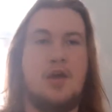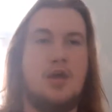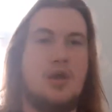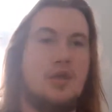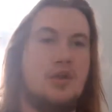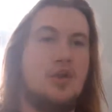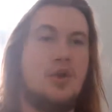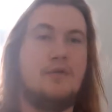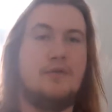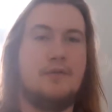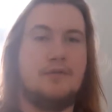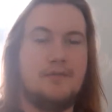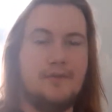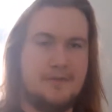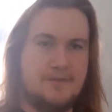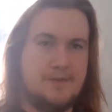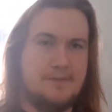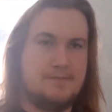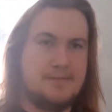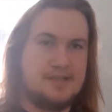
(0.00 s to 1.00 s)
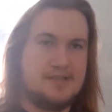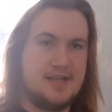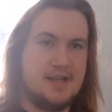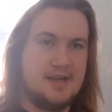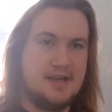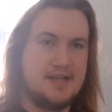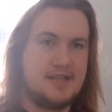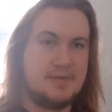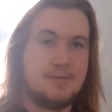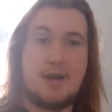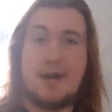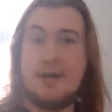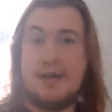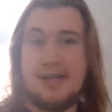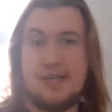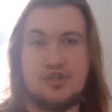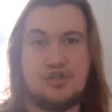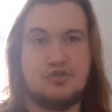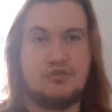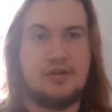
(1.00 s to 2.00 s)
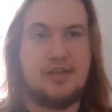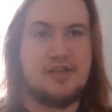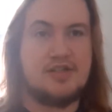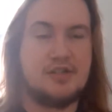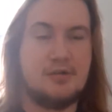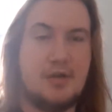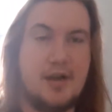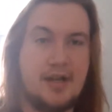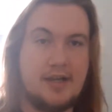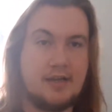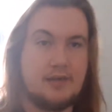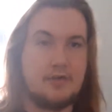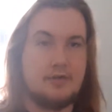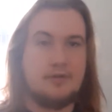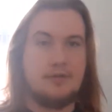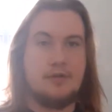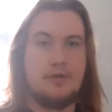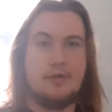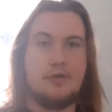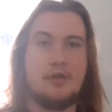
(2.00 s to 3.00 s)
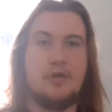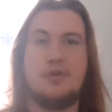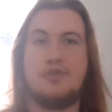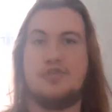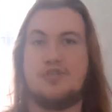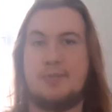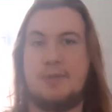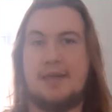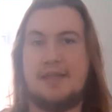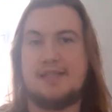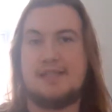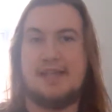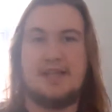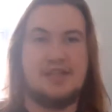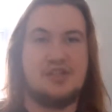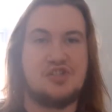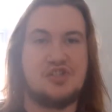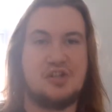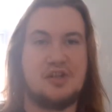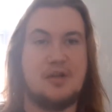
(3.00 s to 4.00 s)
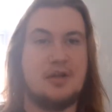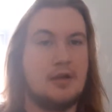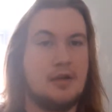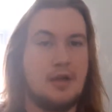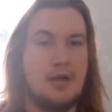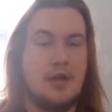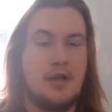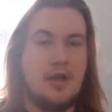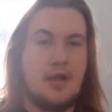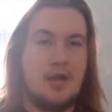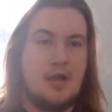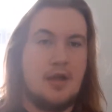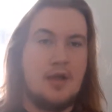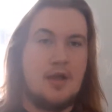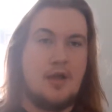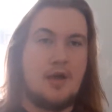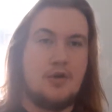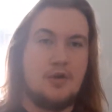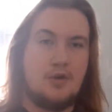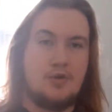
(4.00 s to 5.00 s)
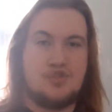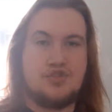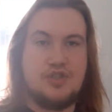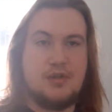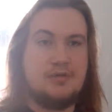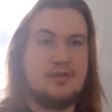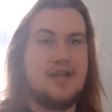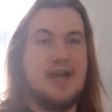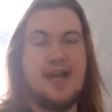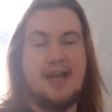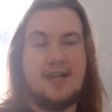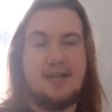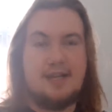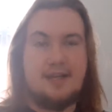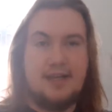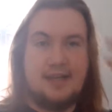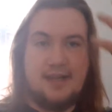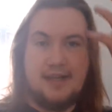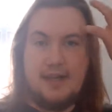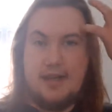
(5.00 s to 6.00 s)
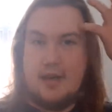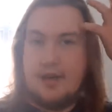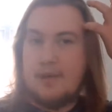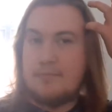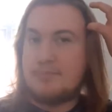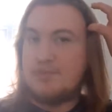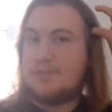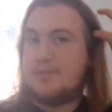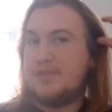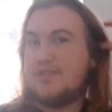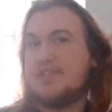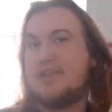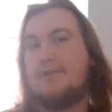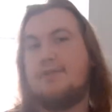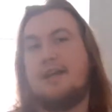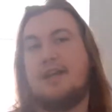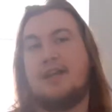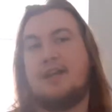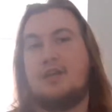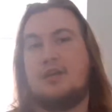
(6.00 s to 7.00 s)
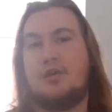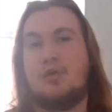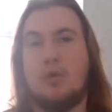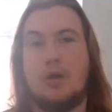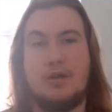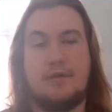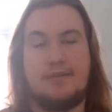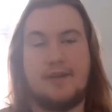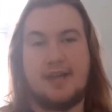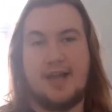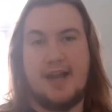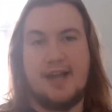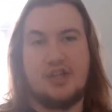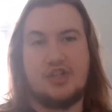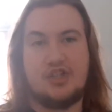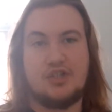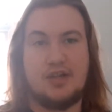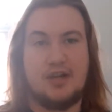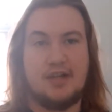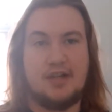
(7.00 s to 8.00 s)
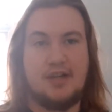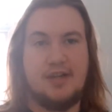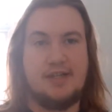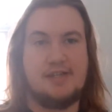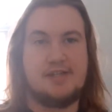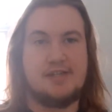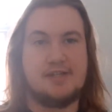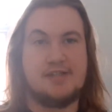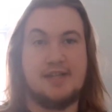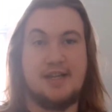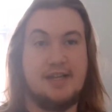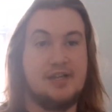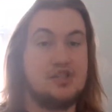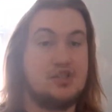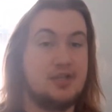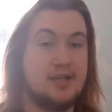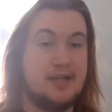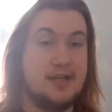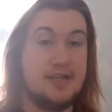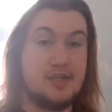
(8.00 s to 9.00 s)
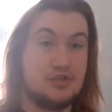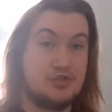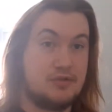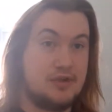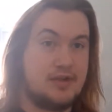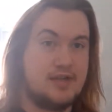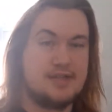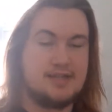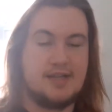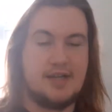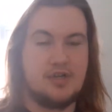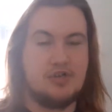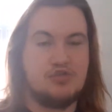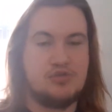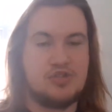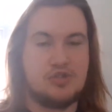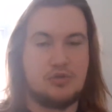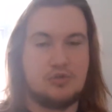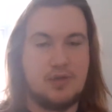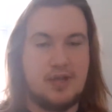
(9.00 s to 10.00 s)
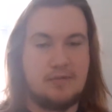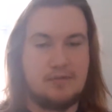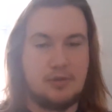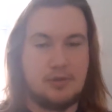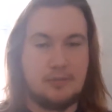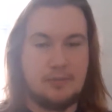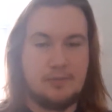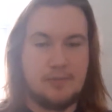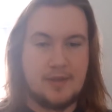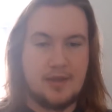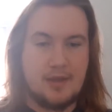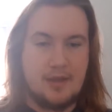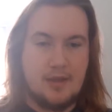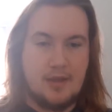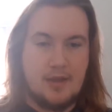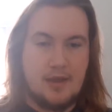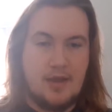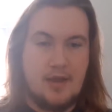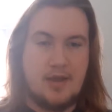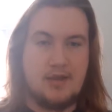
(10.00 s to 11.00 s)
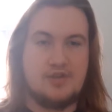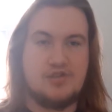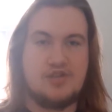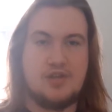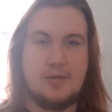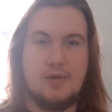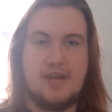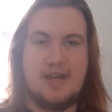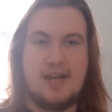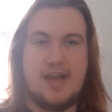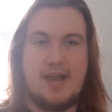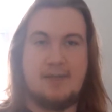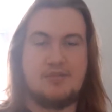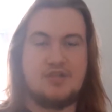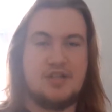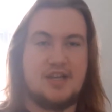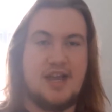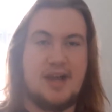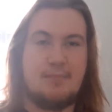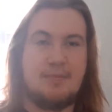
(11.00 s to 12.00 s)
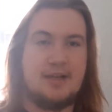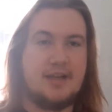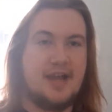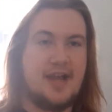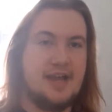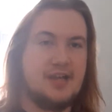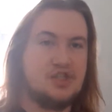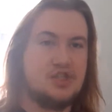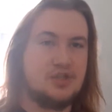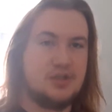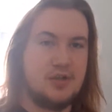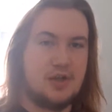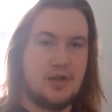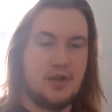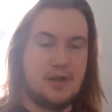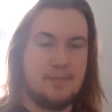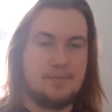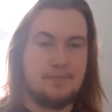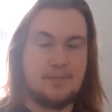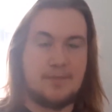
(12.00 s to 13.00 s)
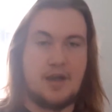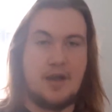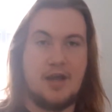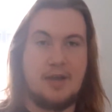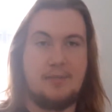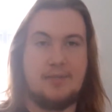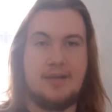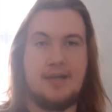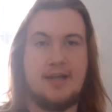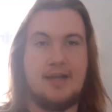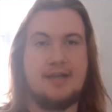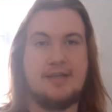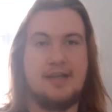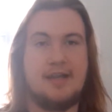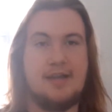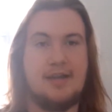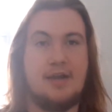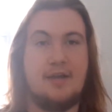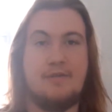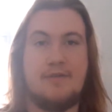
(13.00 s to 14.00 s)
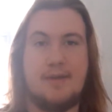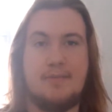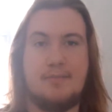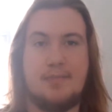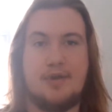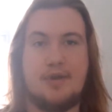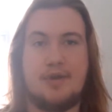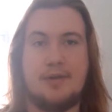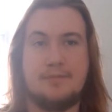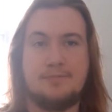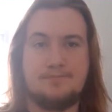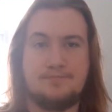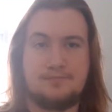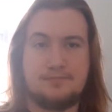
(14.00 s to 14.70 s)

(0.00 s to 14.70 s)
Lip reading: and the other 50% is about history. So I can learn to be a teacher and also gain the specific qualification I need to teach history at a secondary school level. And so when it came to the application, I applied in November